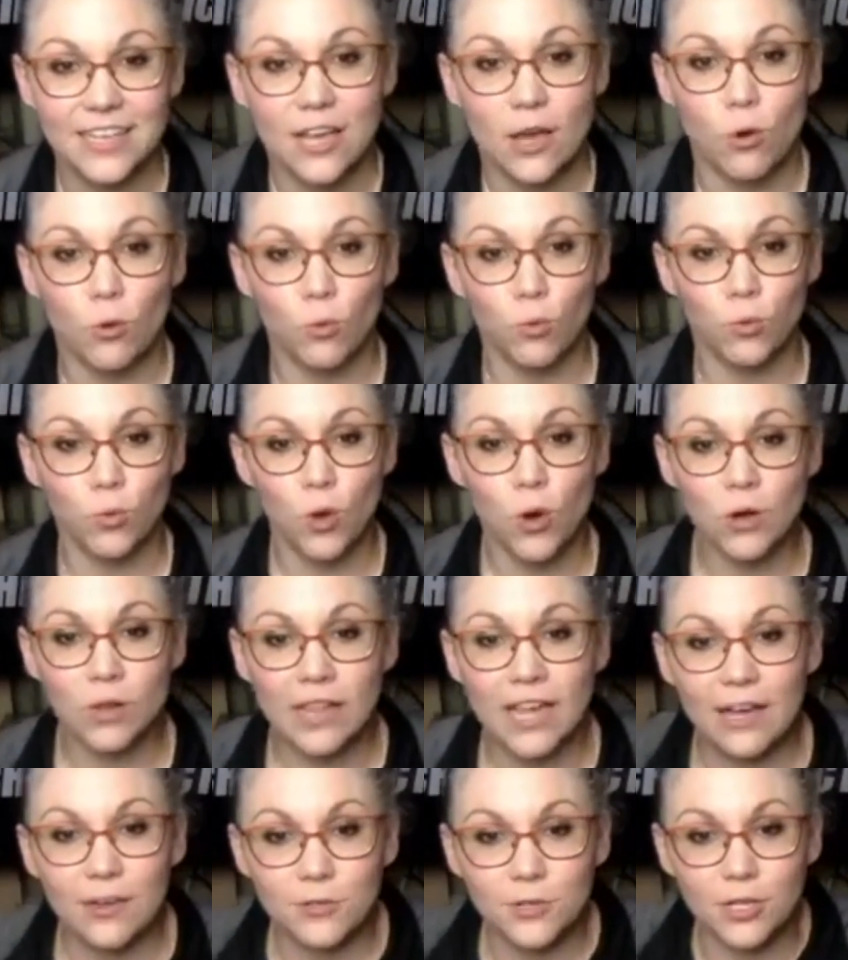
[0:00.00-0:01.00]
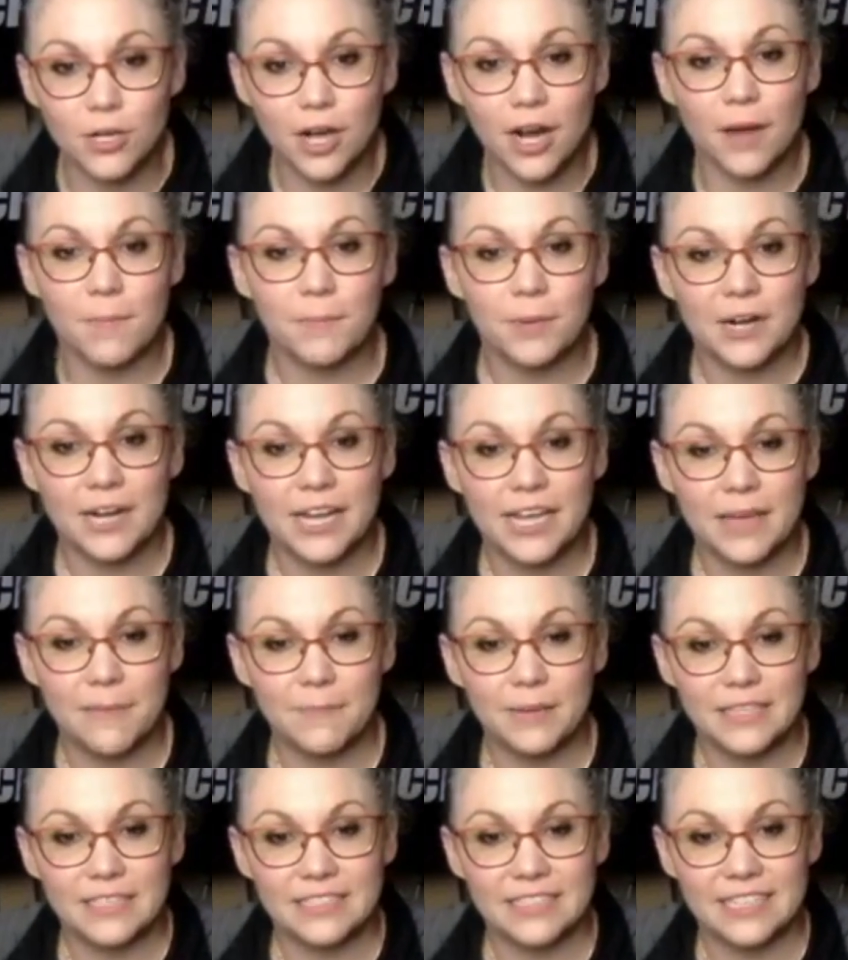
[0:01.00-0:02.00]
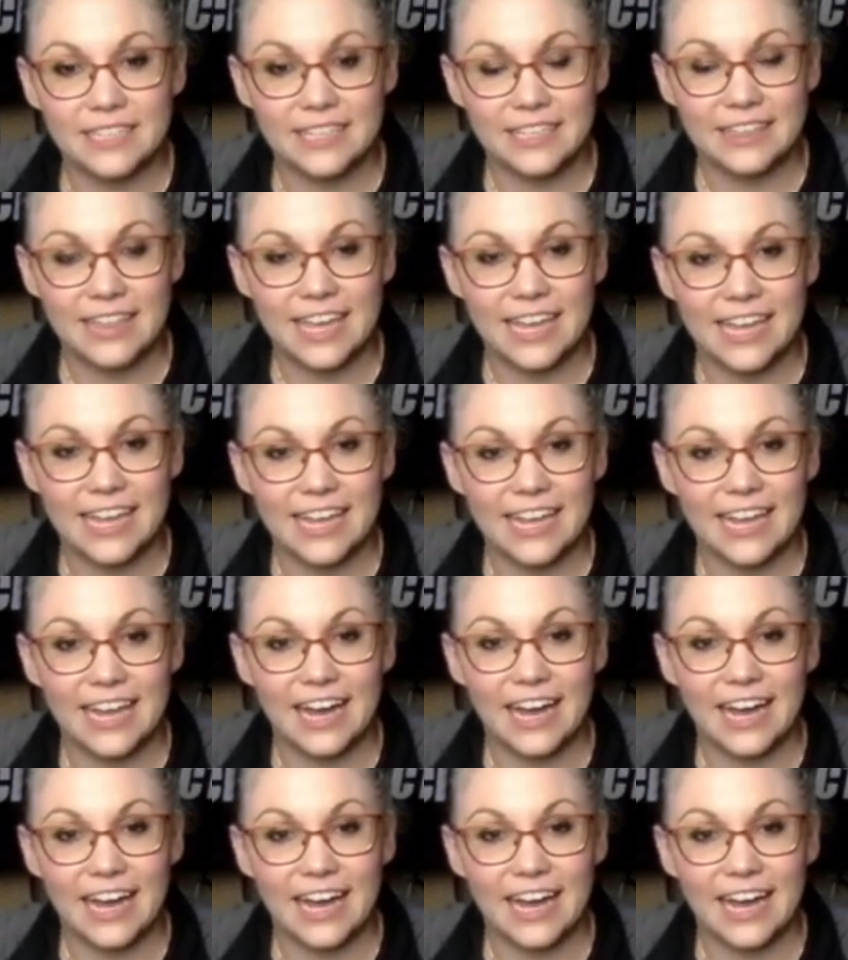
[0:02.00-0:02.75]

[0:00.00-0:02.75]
Roll out your upper hip into the